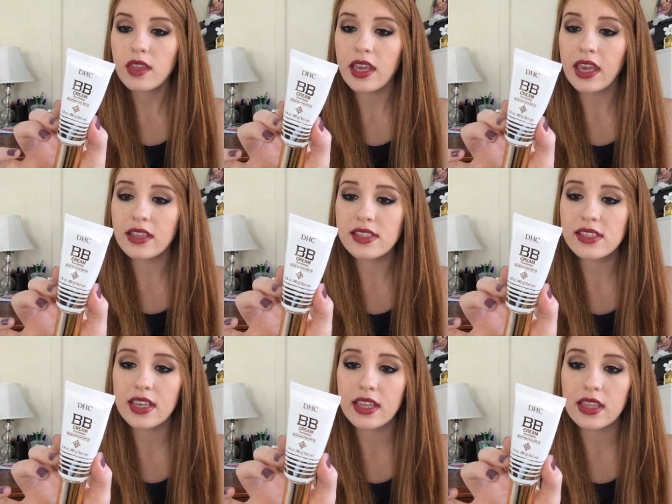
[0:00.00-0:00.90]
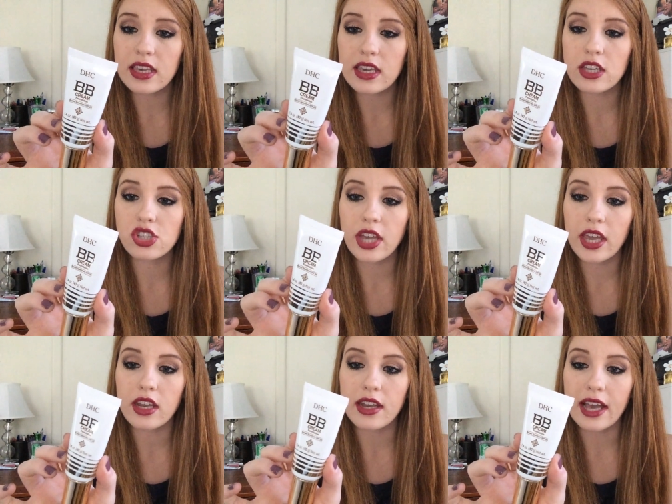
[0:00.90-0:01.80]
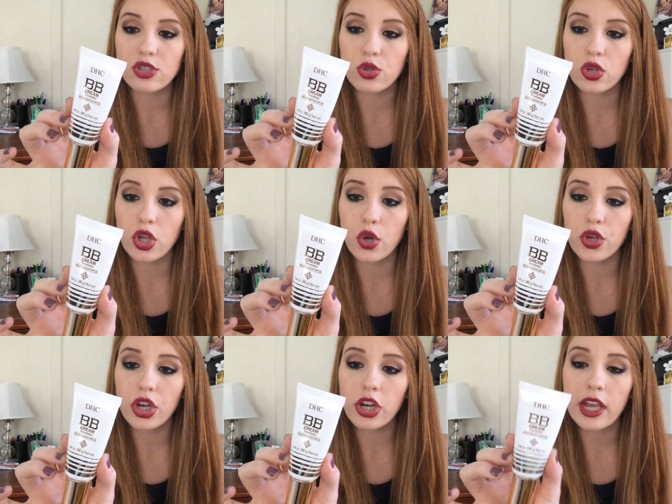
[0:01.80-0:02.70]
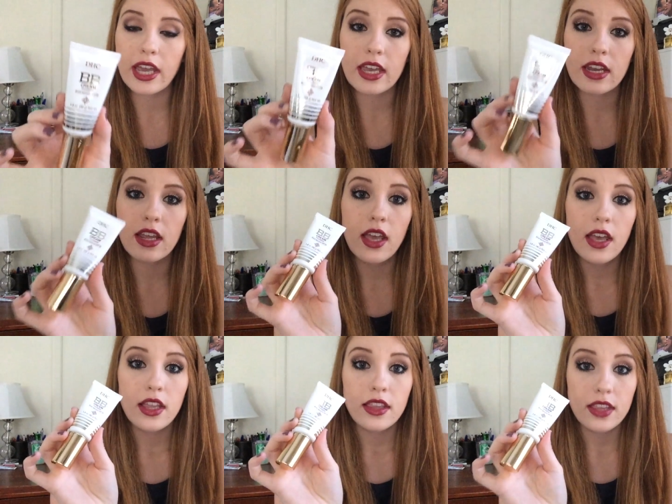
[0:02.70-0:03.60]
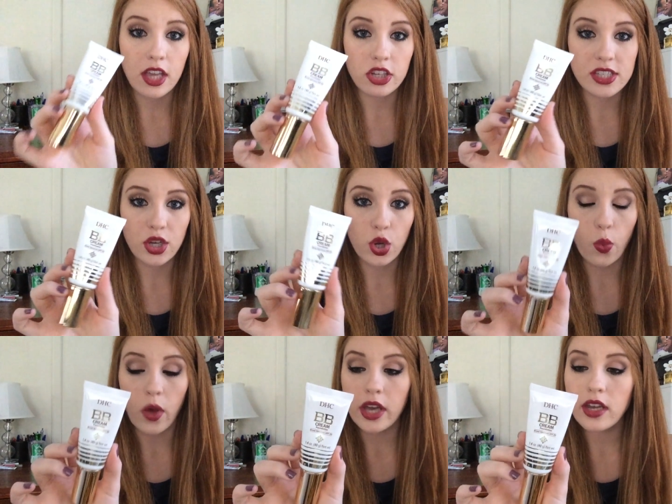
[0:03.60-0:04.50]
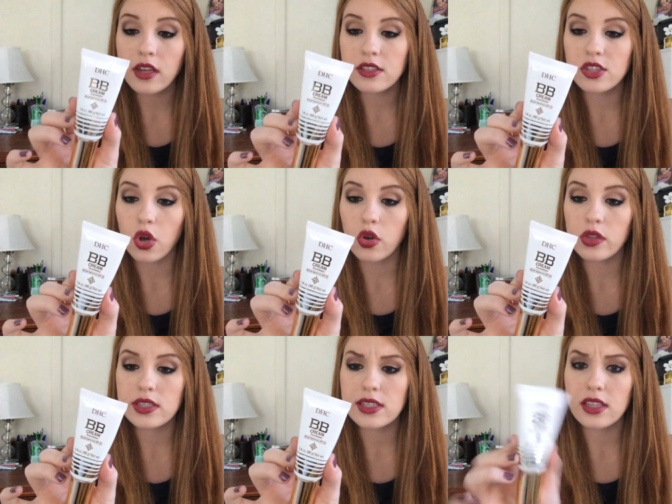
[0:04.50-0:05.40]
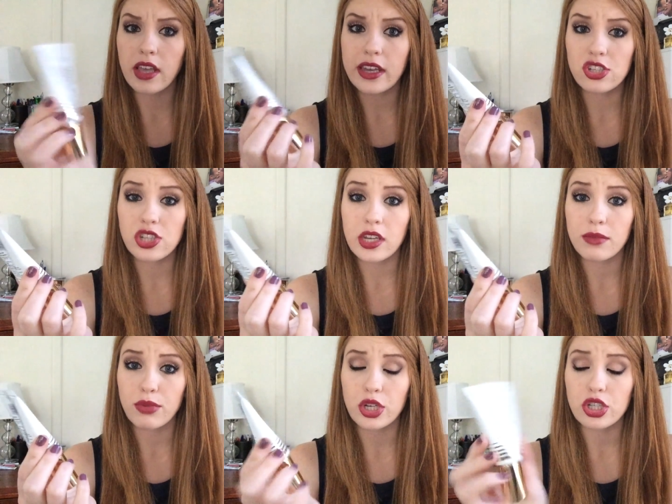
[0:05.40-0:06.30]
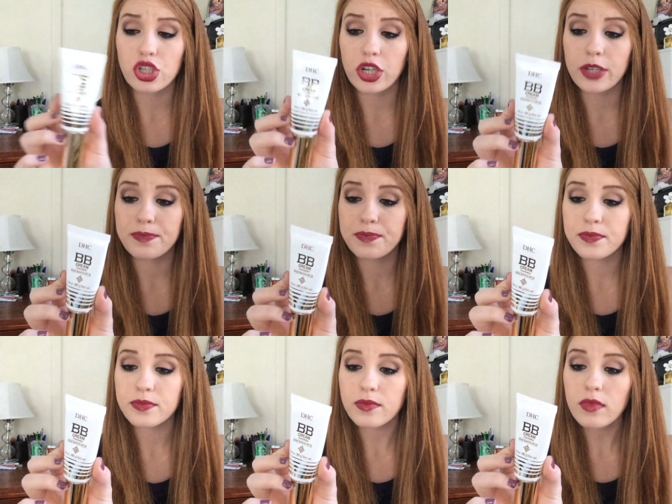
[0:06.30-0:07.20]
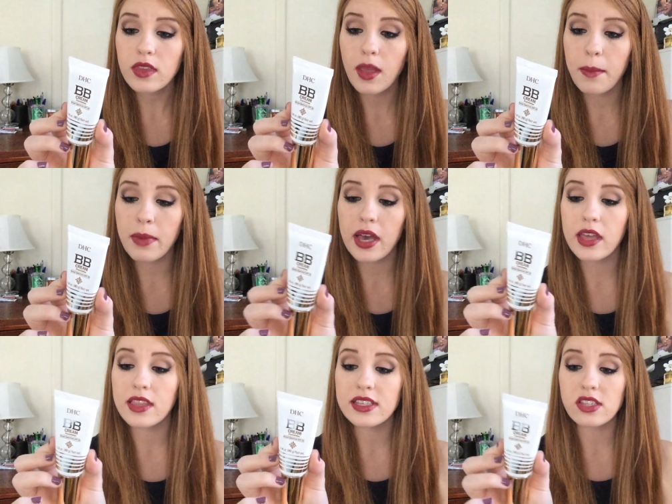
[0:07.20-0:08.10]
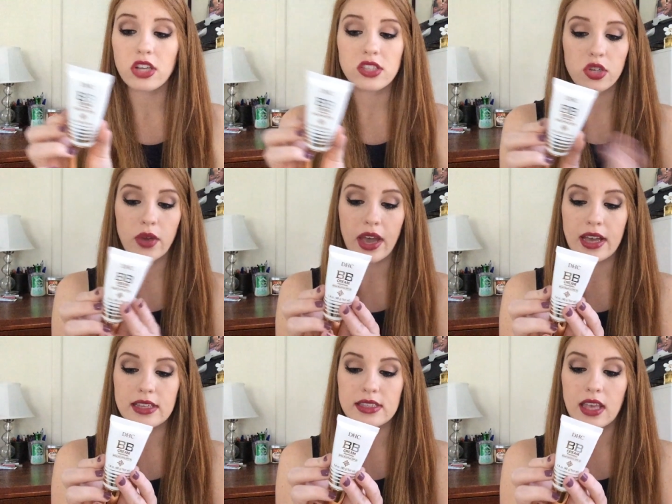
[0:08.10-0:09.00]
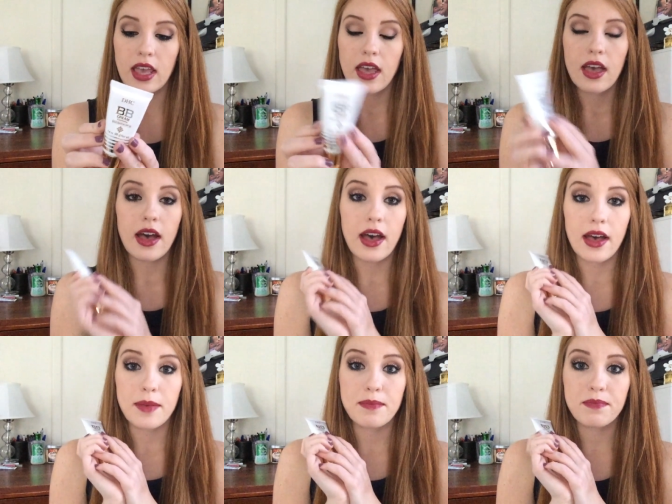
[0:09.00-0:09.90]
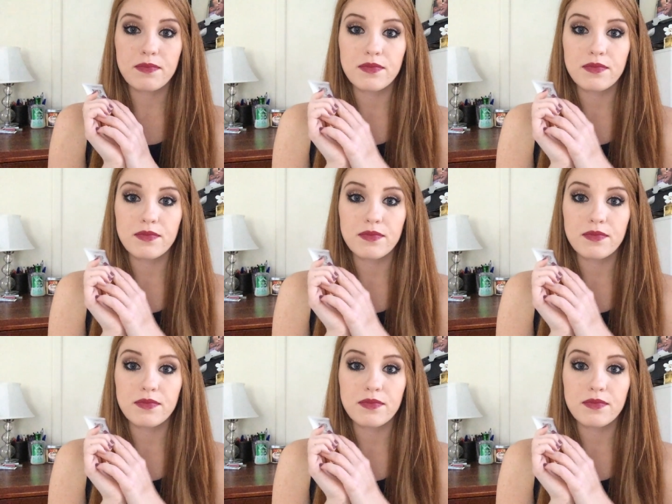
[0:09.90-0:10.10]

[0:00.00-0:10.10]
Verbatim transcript: And this is in the shade Natural Ochre in the color zero one, so this is the lightest shade, I'm pretty sure. But this also has um,